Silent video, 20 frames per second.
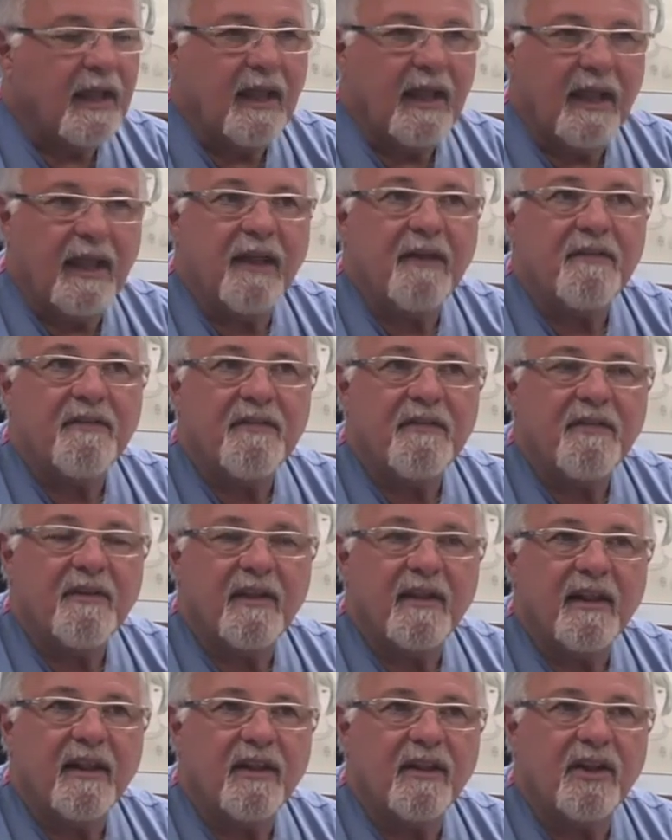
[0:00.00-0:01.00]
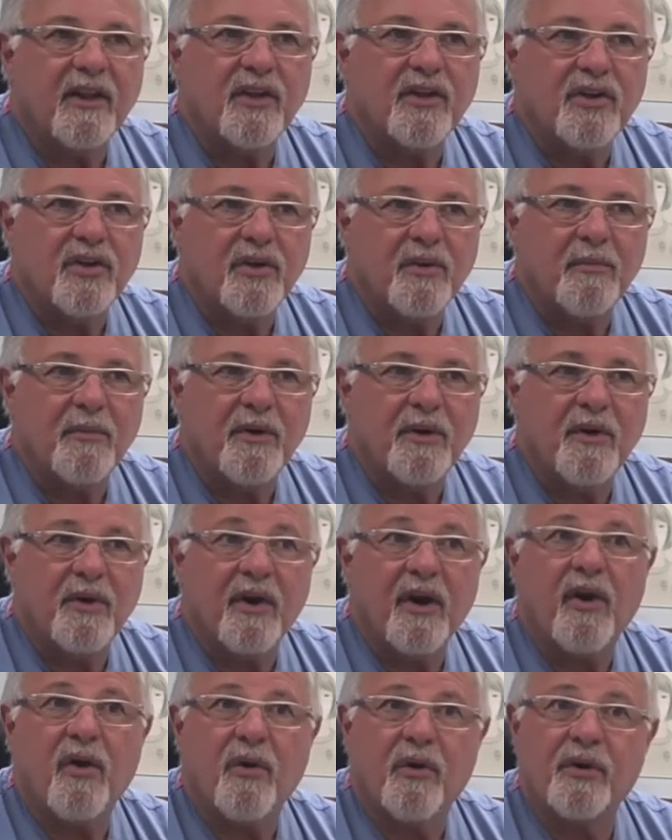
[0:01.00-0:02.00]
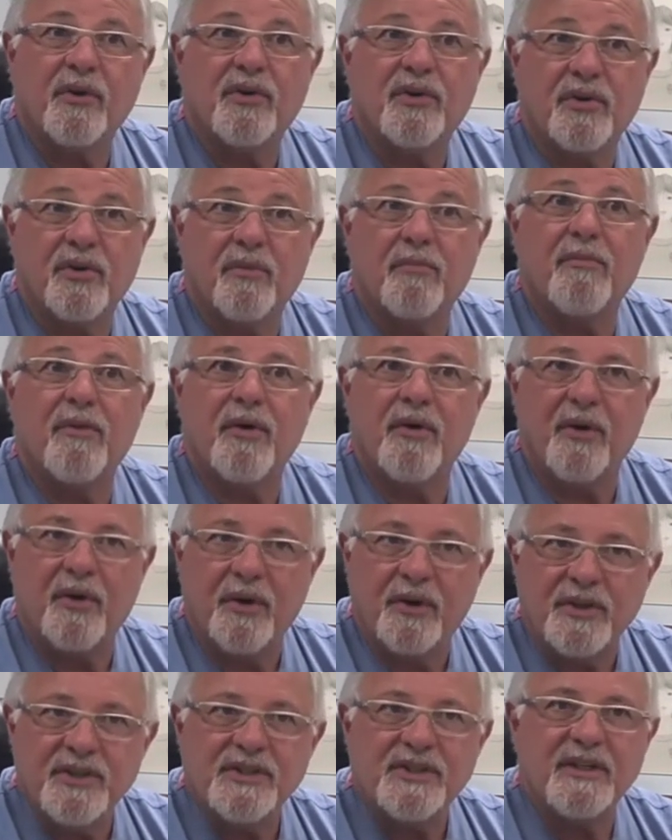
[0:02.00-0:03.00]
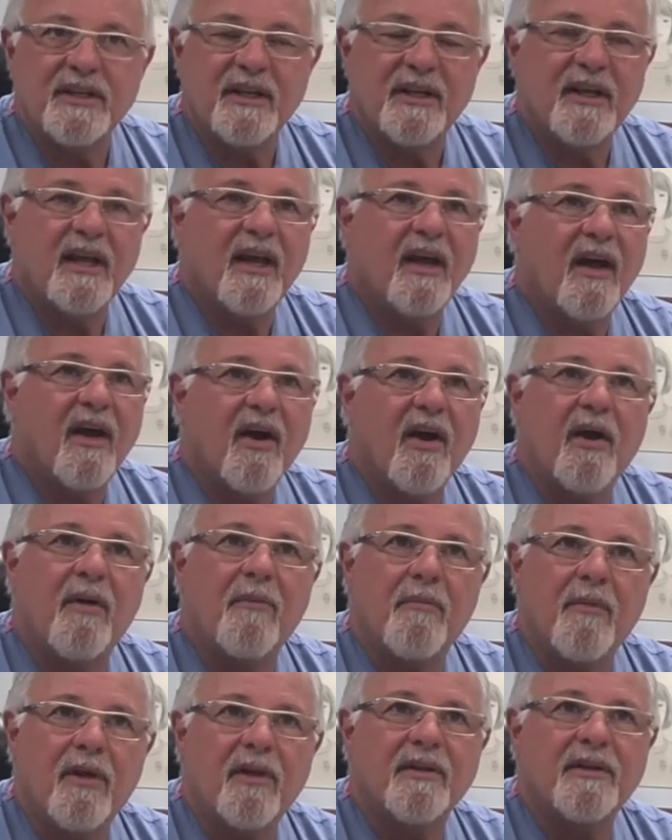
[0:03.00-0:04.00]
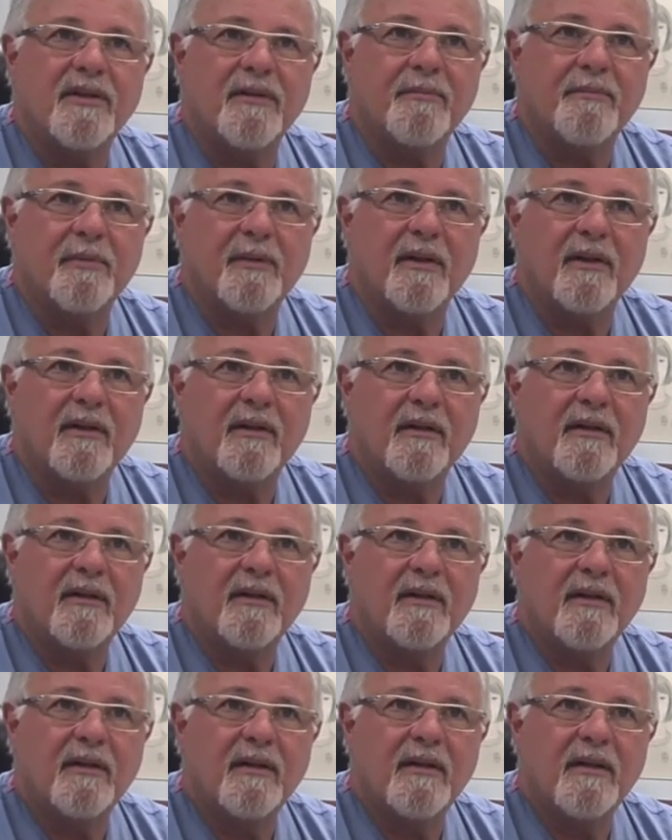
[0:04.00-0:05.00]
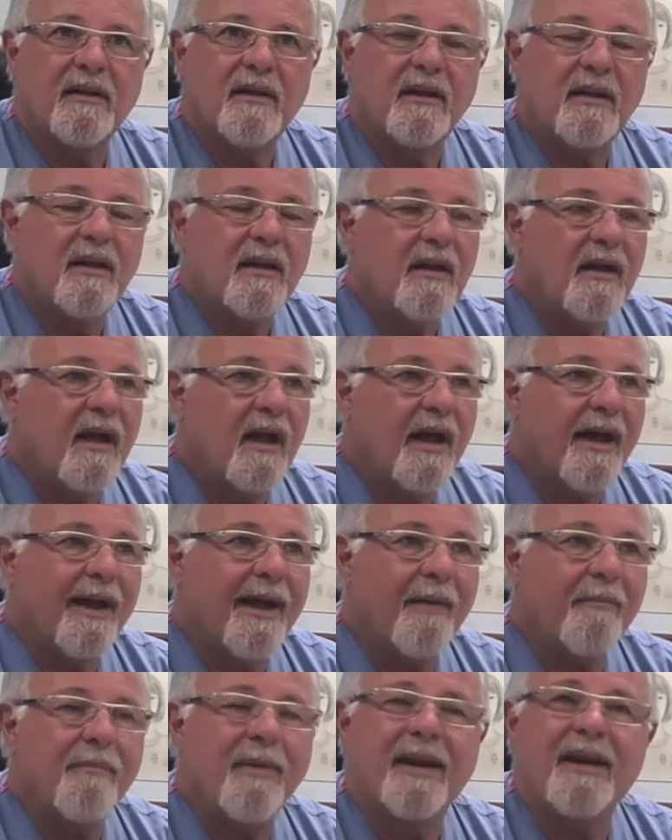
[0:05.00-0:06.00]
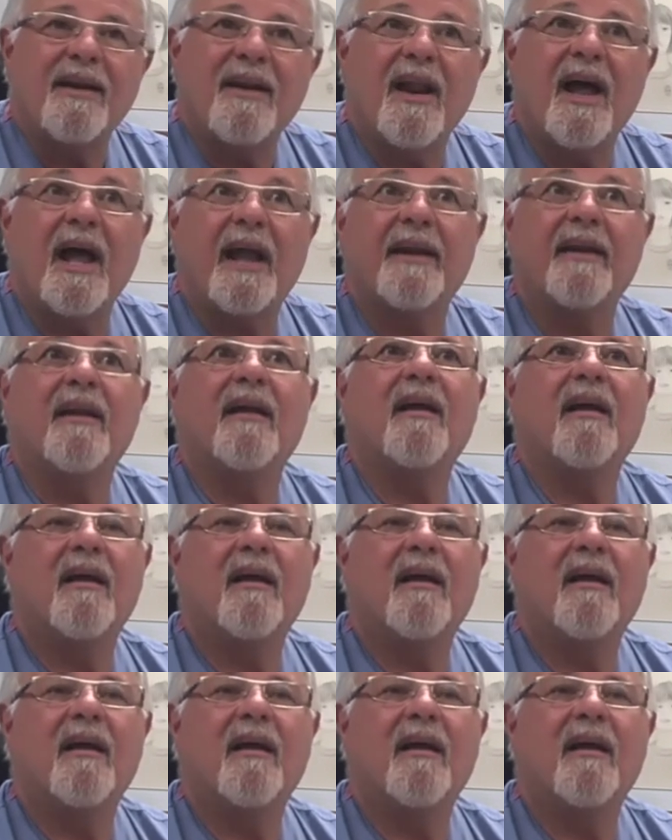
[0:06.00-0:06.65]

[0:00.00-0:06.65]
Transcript: If the tumor or tumors are multiple, uh, but not